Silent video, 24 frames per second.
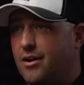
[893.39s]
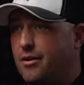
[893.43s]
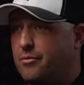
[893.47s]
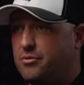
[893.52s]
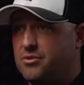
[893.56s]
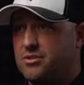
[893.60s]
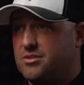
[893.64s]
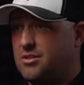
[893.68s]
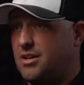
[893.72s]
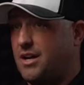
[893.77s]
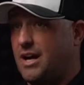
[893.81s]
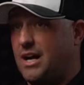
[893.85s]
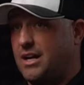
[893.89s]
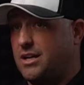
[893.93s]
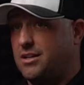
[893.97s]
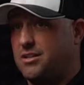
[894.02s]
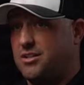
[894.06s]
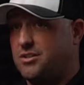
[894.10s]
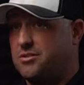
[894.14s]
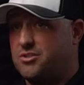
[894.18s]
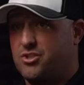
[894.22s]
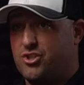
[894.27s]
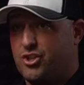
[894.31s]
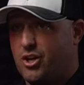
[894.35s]
It was just like I could
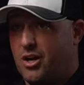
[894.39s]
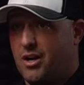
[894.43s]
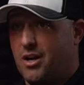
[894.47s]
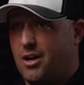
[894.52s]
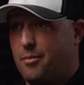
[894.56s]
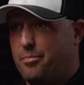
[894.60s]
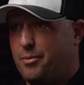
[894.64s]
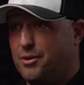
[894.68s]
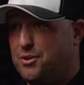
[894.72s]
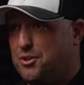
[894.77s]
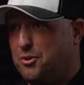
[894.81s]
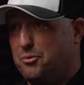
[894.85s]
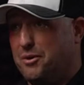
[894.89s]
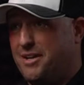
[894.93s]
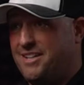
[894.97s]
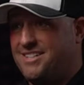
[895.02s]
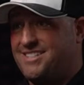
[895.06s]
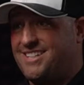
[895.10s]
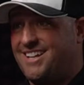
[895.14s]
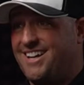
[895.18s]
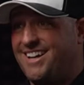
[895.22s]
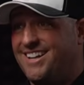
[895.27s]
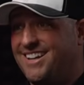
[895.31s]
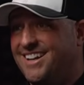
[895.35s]
just shut up and do what he
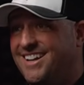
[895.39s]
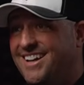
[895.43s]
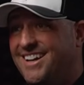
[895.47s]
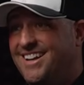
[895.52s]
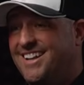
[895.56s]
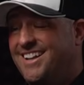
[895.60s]
said.